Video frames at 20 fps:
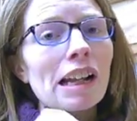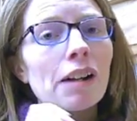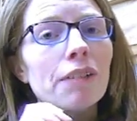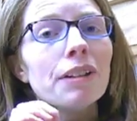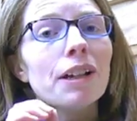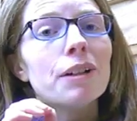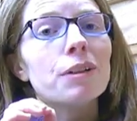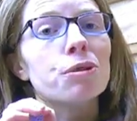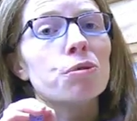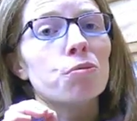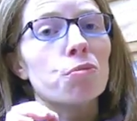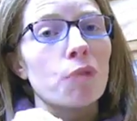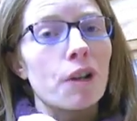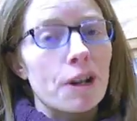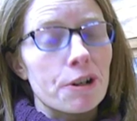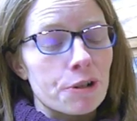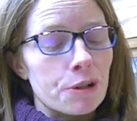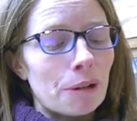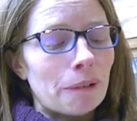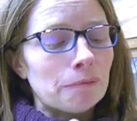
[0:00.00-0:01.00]
That is
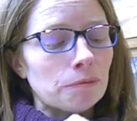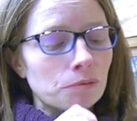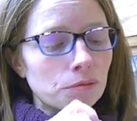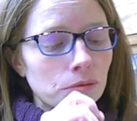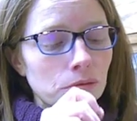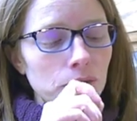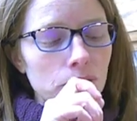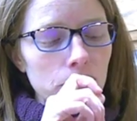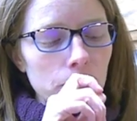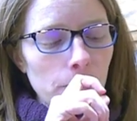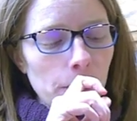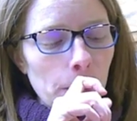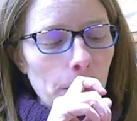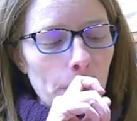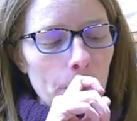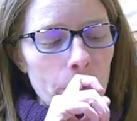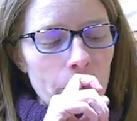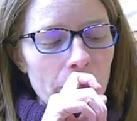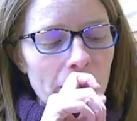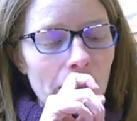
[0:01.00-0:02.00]
rich.
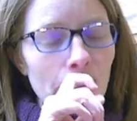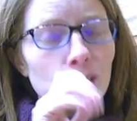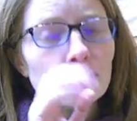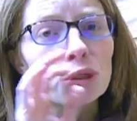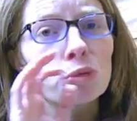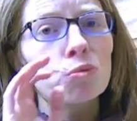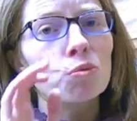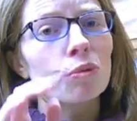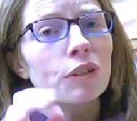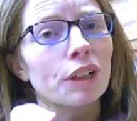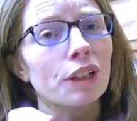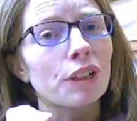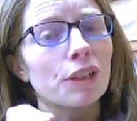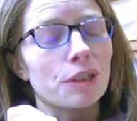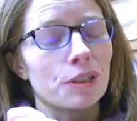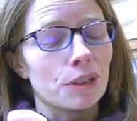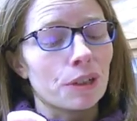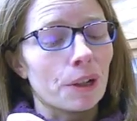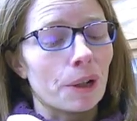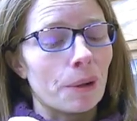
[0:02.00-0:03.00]
It's really
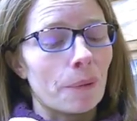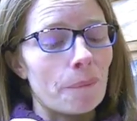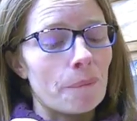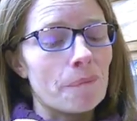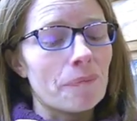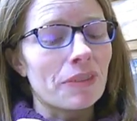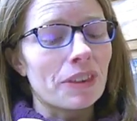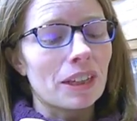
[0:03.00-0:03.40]
good.